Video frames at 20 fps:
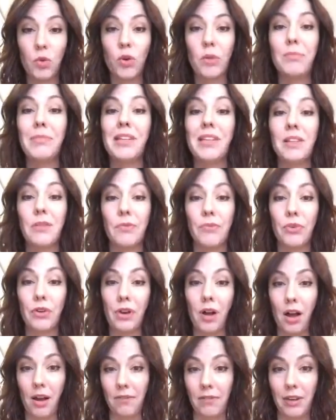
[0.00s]
or meet them for
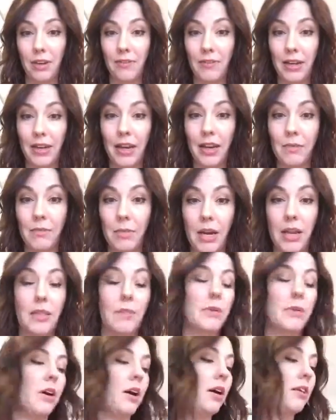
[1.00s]
coffee if I can't buy
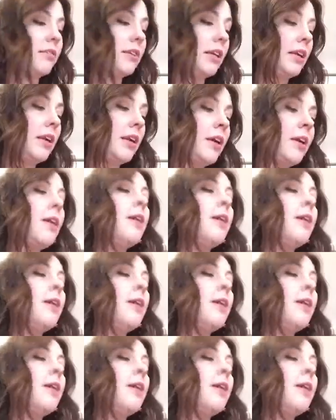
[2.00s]
them a coffee.